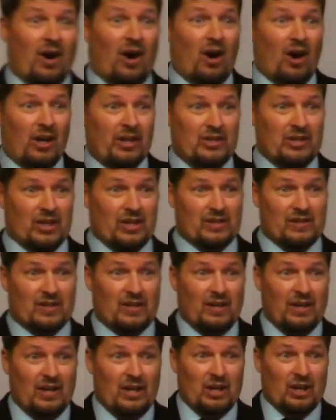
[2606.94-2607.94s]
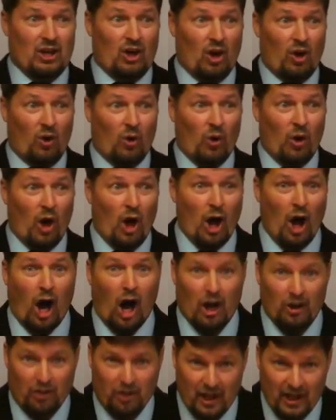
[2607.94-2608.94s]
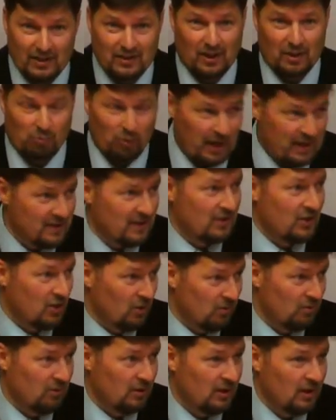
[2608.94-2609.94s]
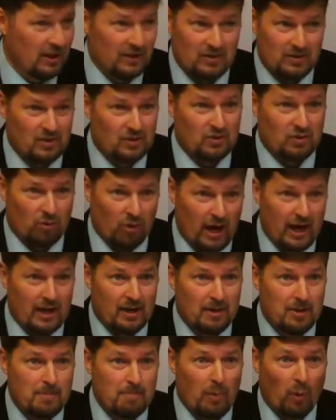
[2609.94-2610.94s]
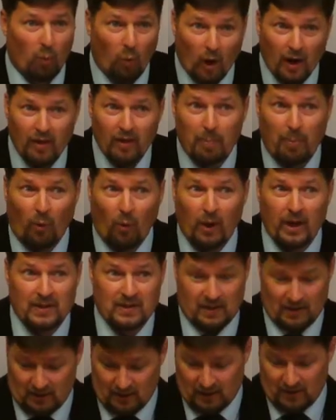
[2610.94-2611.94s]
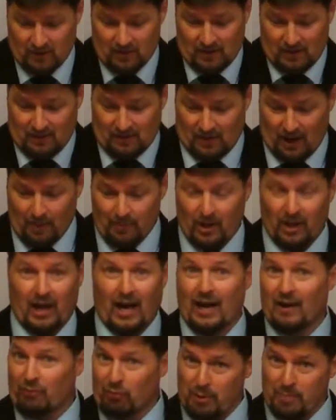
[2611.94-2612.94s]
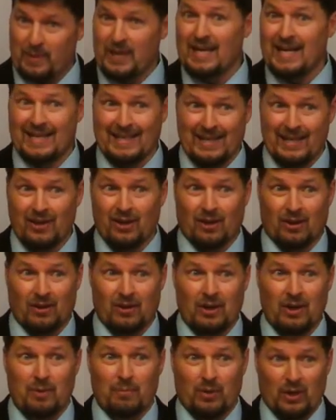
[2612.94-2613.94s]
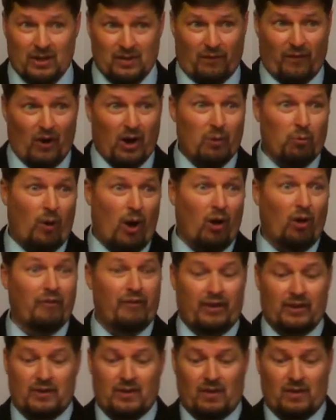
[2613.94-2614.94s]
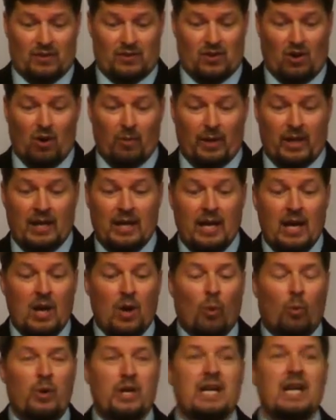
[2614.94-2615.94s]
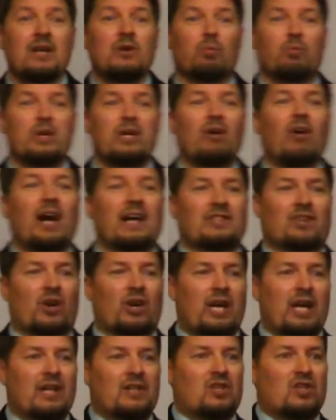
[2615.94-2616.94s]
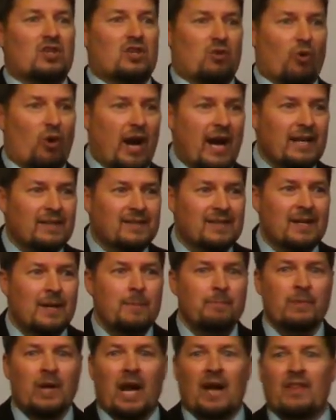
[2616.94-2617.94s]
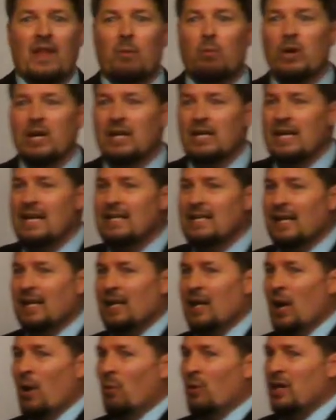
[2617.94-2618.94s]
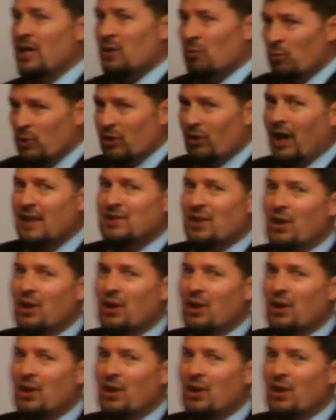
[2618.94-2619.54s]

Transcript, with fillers: on just, you know, on things on raising children. It's just great. But one of the points is, is, is I'm going to kind of repeat it here, but it's very relevant to the sermon. We need to realize our kids' strengths, and then we need to, we need to realize our